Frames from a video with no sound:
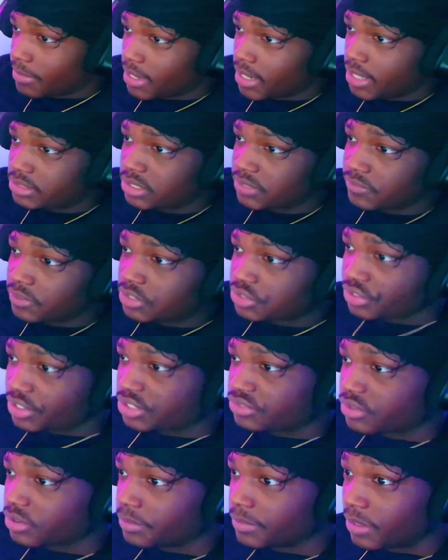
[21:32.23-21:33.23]
that's it for this rest,
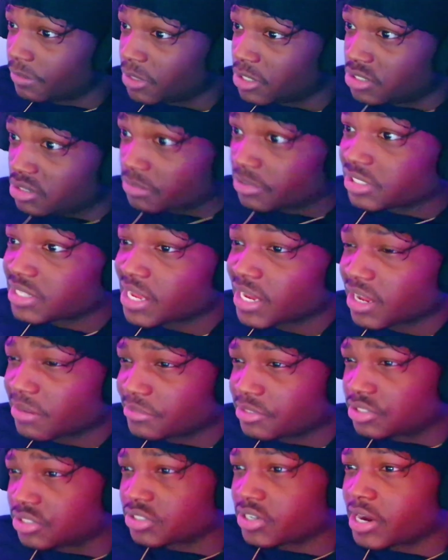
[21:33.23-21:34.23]
man. Make sure y'all like, comment,
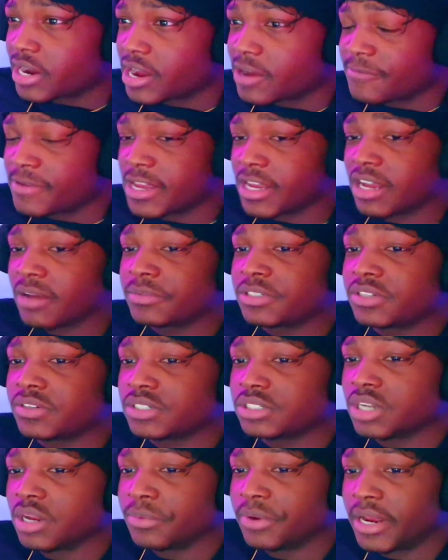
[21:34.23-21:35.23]
subscribe, man. Comment to
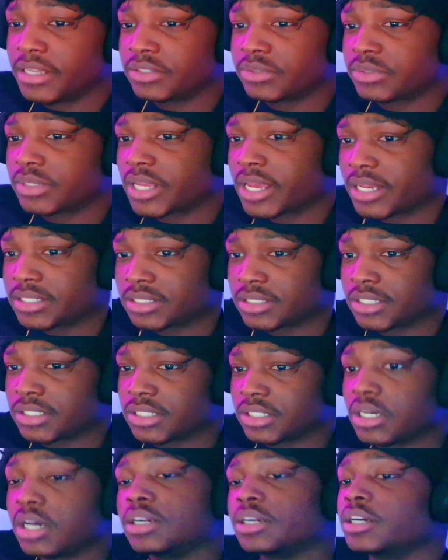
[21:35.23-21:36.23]
the I'm reacting next, and I'll
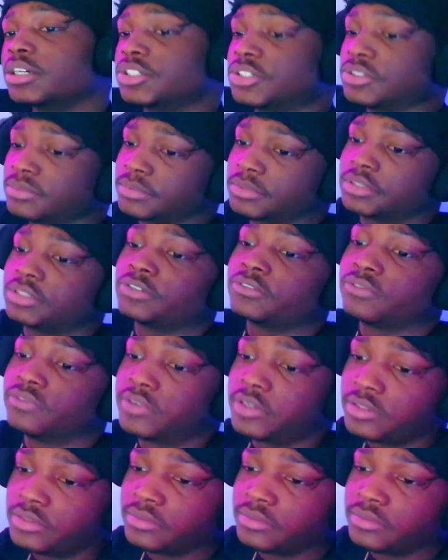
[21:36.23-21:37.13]
see y'all in the rest, man. No funny.